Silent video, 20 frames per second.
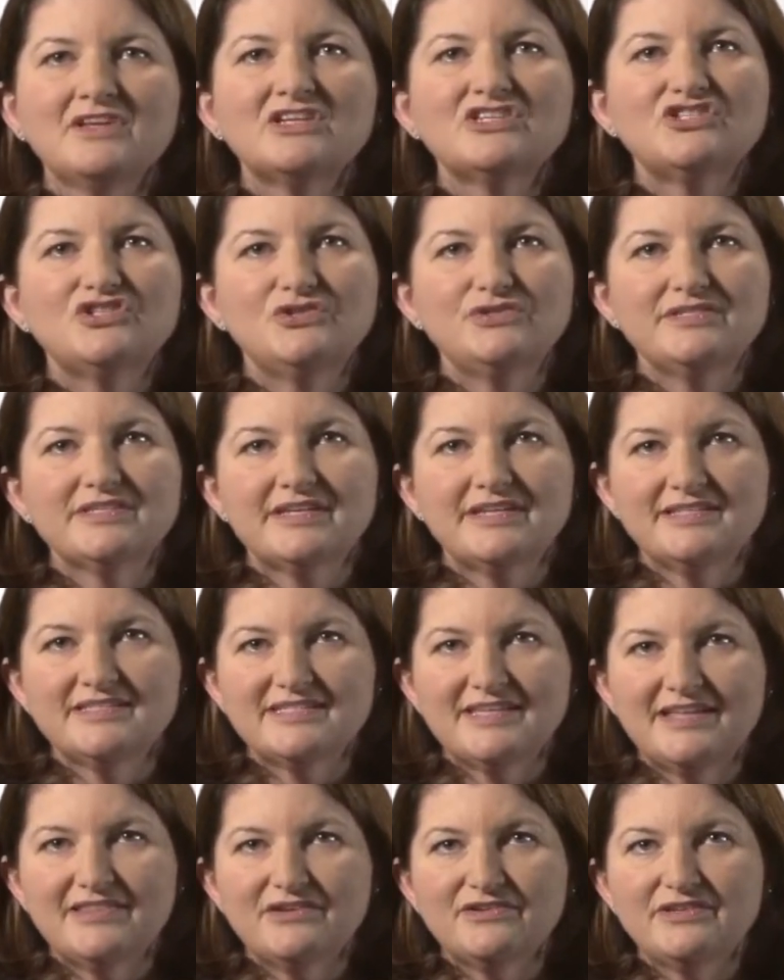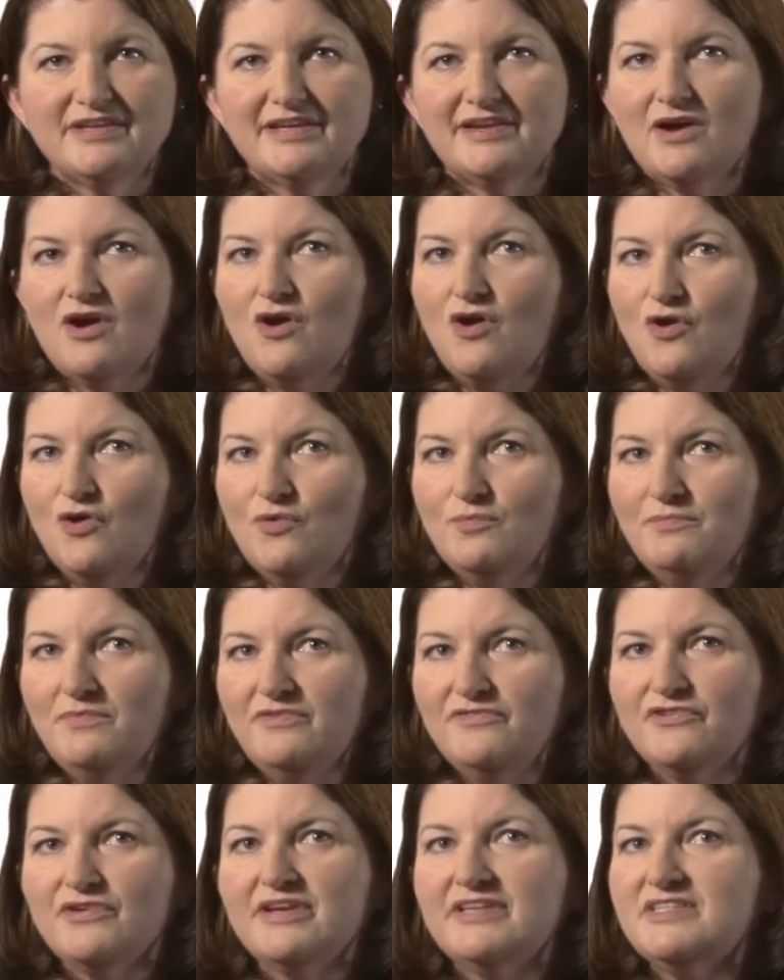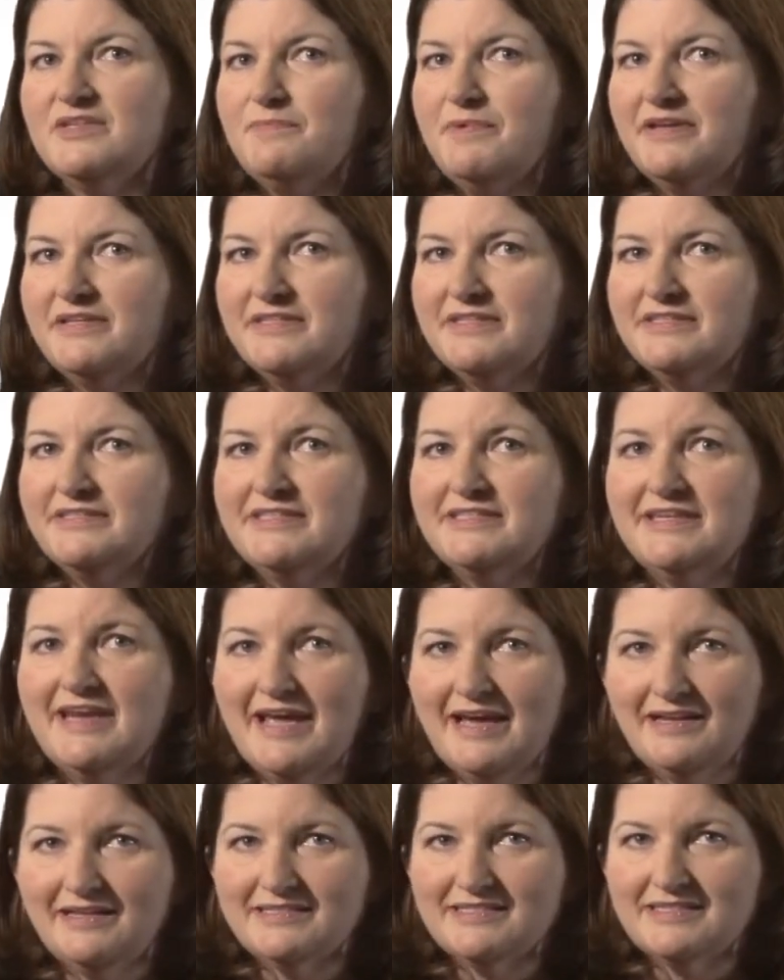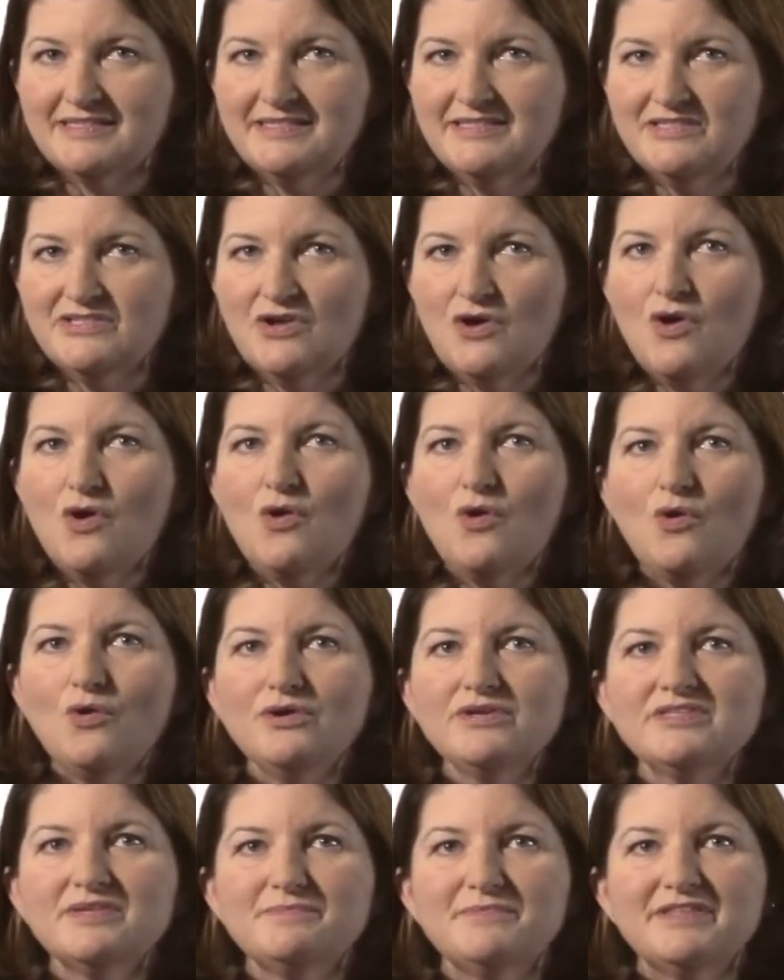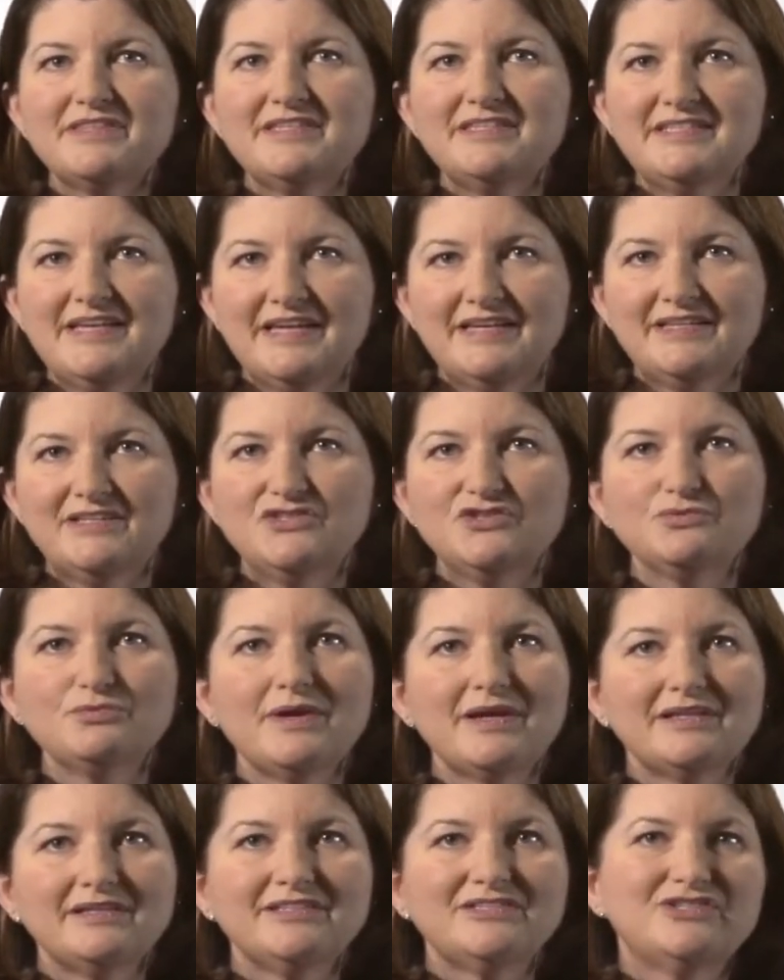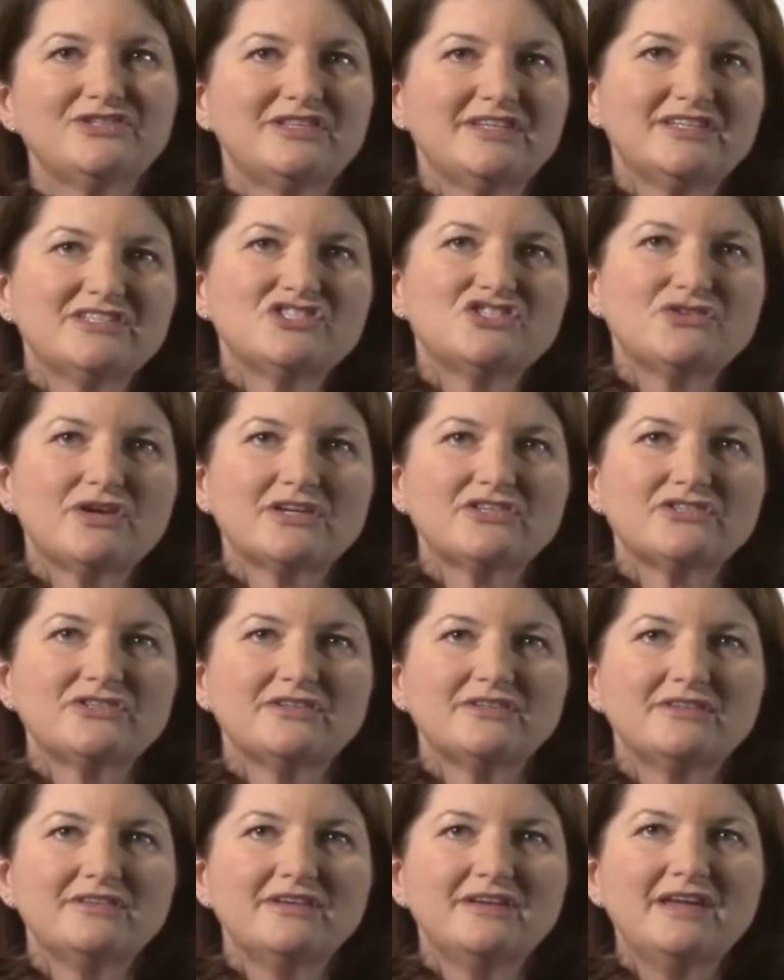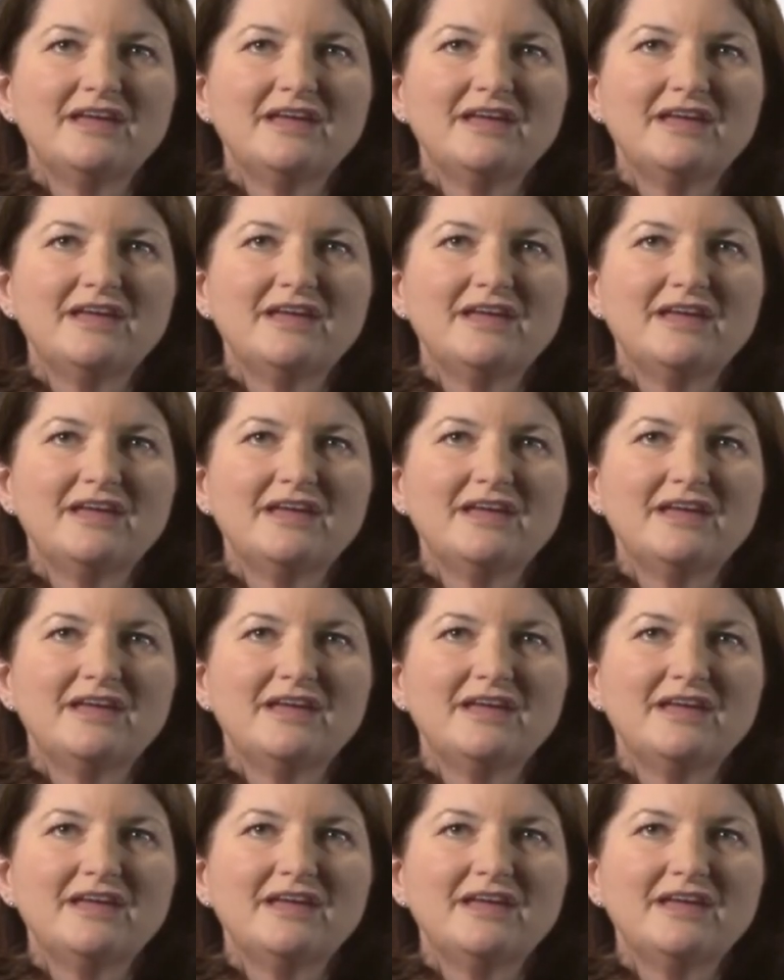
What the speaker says: Students can send their data home for independent analysis or submit the data directly to the instructor.